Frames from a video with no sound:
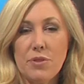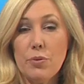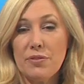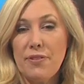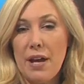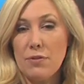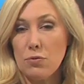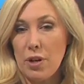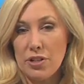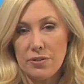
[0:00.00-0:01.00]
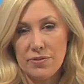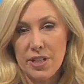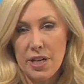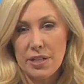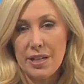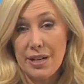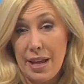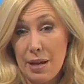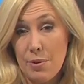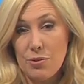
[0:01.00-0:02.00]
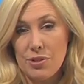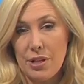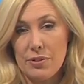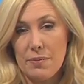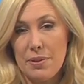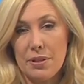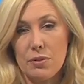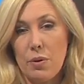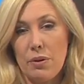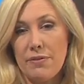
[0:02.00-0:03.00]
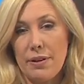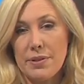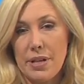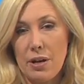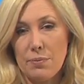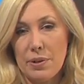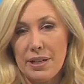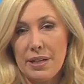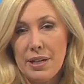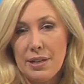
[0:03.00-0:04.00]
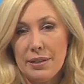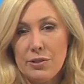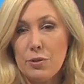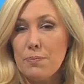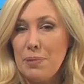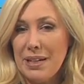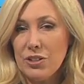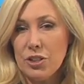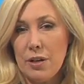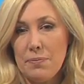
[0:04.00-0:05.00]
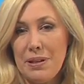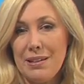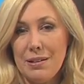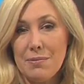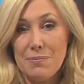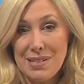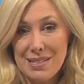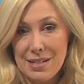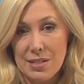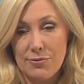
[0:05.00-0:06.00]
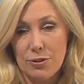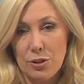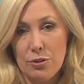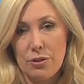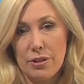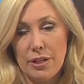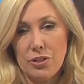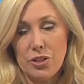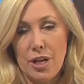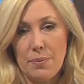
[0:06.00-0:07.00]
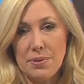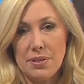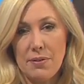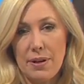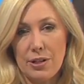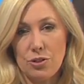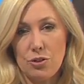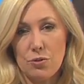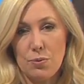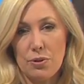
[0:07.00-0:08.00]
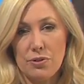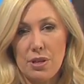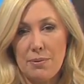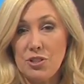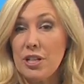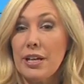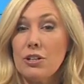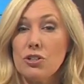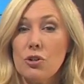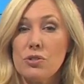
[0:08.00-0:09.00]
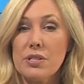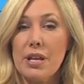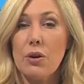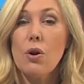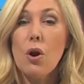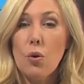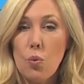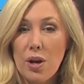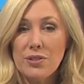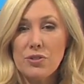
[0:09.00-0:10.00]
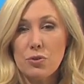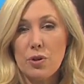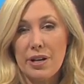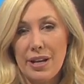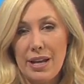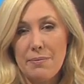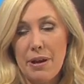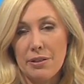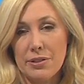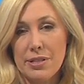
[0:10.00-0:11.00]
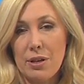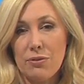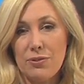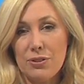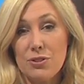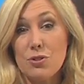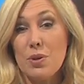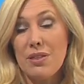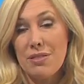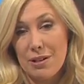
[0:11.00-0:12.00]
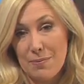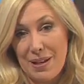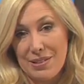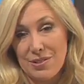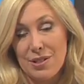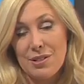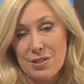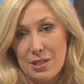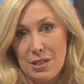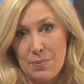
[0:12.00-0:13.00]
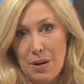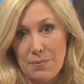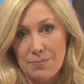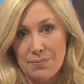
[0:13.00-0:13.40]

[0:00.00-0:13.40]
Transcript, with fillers: New at five, a rush of gun and ammo sales amid the coronavirus outbreak led to a big jump in business for local gun shops. seven Action News reporter Simon Chiquette shows us how one store on eight mile in Southfield is doing their best to keep up.